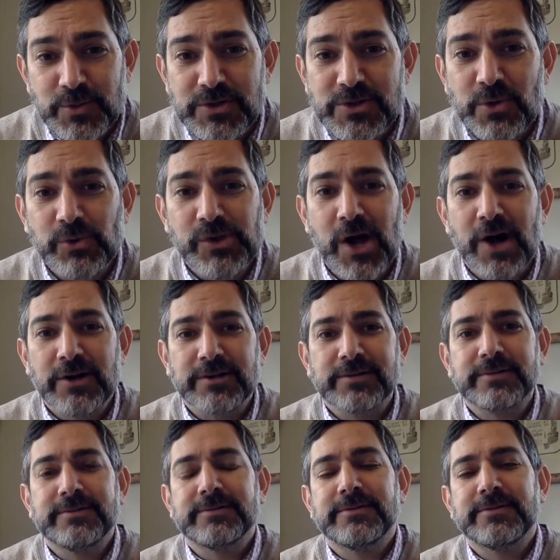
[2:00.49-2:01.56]
so long
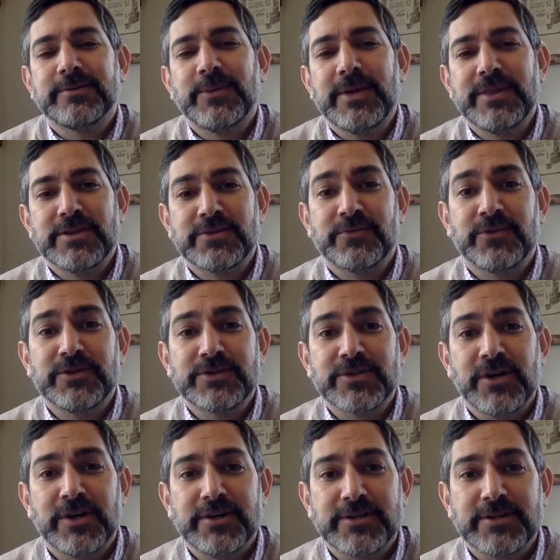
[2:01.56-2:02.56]
when this first started to